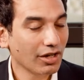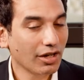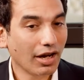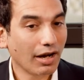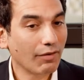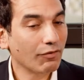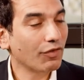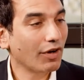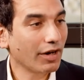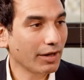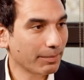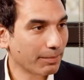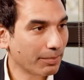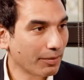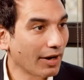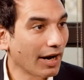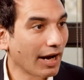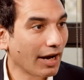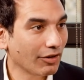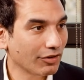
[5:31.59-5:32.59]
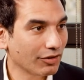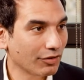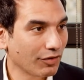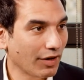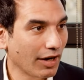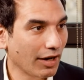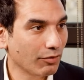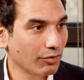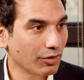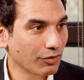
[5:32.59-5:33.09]
I'm very proud of
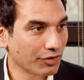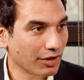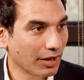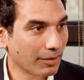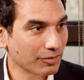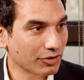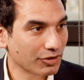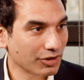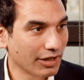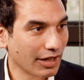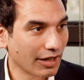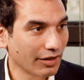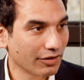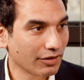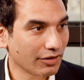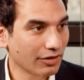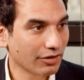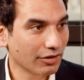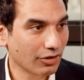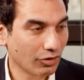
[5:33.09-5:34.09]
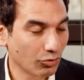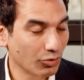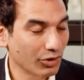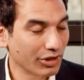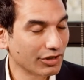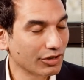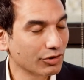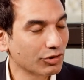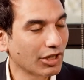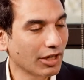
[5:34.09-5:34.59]
how we've come together, or we
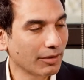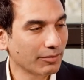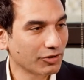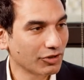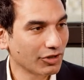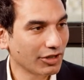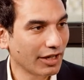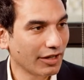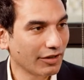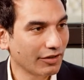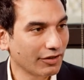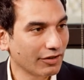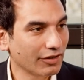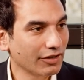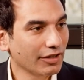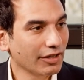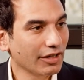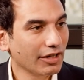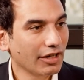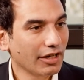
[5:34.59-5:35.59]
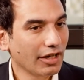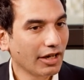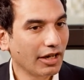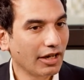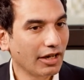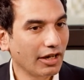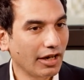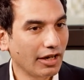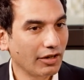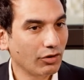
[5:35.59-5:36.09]
did come together, uh,
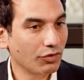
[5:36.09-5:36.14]
and